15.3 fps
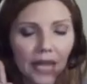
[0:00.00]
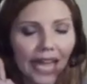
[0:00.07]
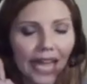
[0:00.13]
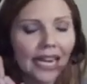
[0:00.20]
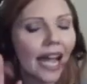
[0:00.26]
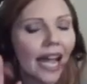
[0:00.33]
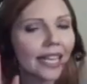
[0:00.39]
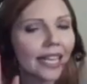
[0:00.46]

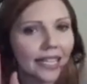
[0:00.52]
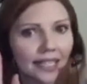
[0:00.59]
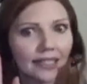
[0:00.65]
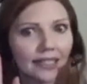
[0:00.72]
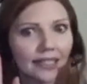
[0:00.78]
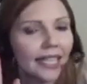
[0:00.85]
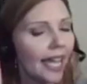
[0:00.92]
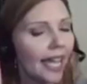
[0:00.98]
And I
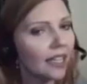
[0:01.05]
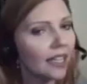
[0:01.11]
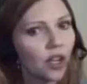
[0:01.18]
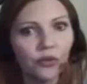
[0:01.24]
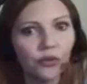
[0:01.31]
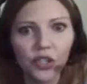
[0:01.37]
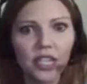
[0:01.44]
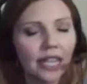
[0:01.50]
can't
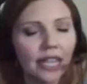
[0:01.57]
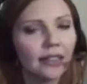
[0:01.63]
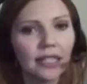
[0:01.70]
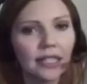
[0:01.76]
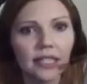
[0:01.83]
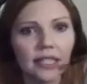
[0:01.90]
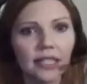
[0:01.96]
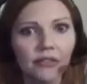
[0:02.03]
overstate
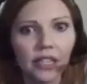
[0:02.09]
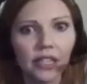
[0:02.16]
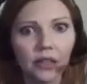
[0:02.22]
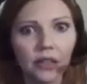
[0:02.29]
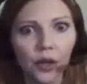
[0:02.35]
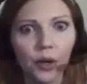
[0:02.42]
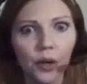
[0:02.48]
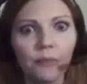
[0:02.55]
this enough
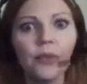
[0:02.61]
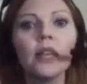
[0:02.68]
either.